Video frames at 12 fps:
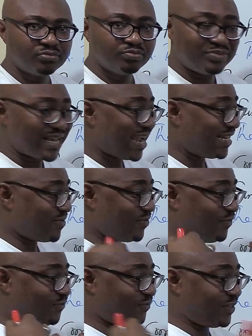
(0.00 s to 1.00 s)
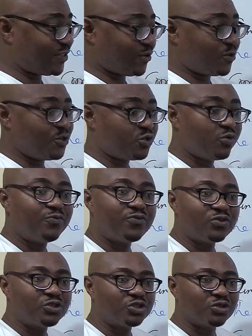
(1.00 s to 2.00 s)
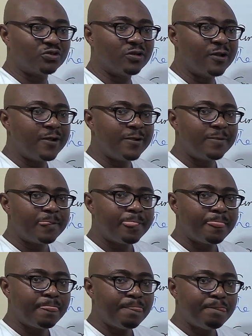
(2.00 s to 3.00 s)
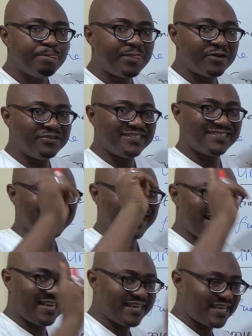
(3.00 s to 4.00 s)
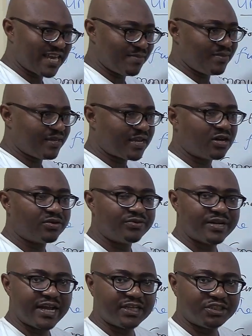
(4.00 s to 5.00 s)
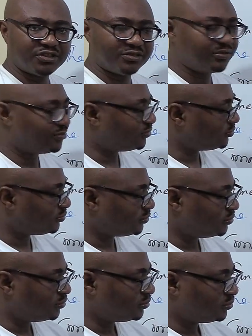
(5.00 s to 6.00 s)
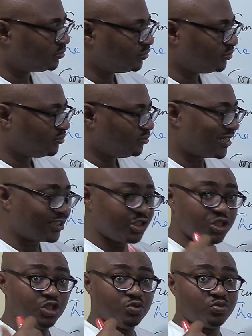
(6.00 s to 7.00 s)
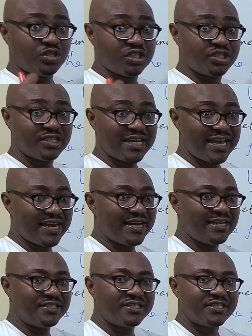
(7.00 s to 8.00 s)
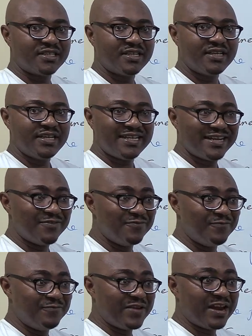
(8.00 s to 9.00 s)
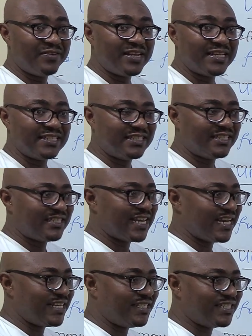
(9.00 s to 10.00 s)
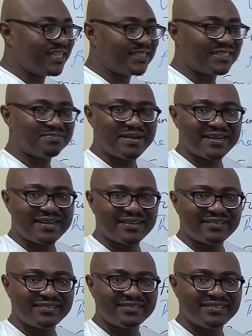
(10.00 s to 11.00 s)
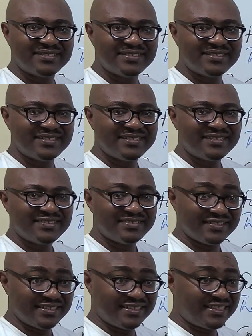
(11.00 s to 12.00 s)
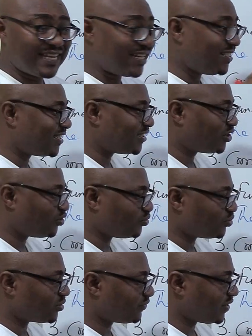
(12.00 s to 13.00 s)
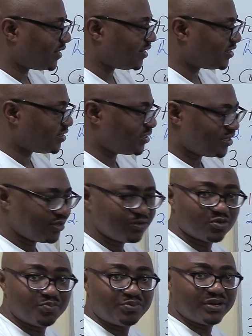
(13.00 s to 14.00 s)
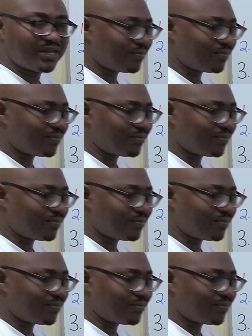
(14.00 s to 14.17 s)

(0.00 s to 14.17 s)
behind every physiological function, there is a chemical reaction that uses energy in a very intelligent manner. Intelligent use of energy to bring